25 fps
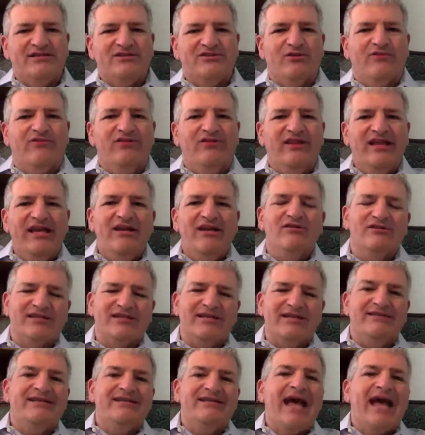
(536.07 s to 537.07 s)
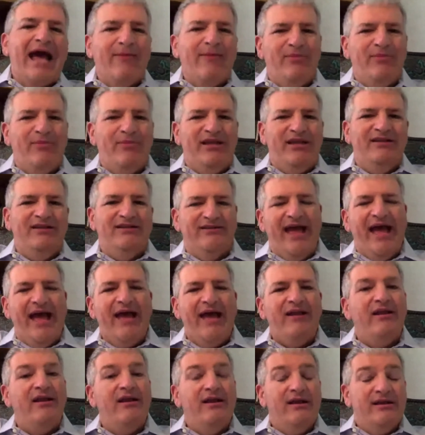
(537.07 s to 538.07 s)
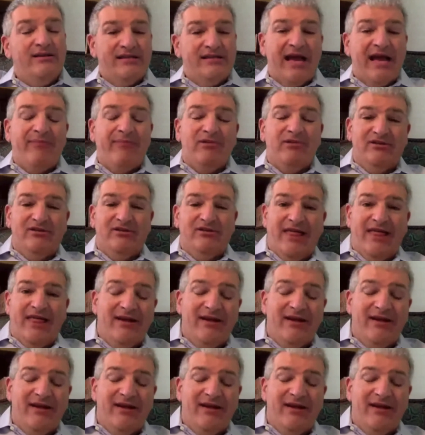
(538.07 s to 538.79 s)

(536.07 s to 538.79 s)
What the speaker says: So if leaders can tap into that